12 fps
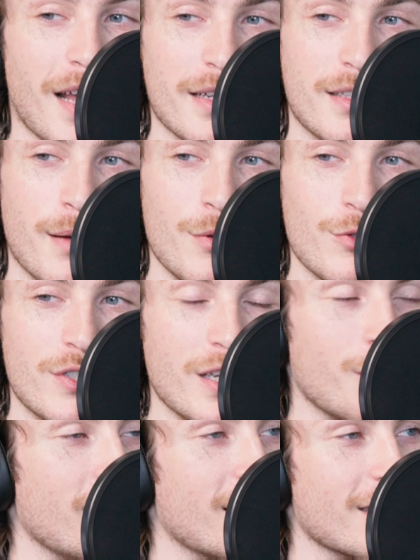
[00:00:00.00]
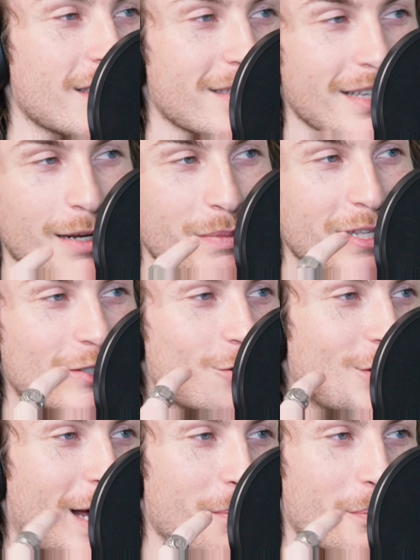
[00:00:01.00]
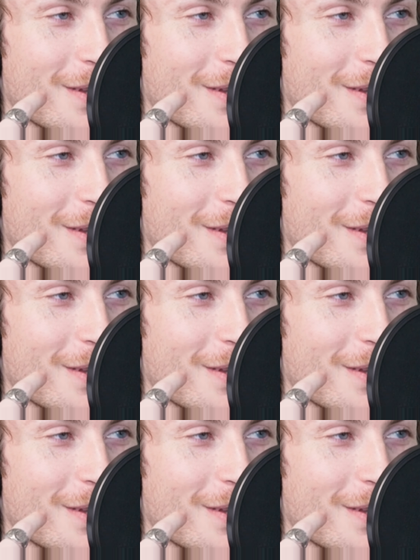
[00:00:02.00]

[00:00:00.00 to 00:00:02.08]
Next time you see me, this is gonna be jet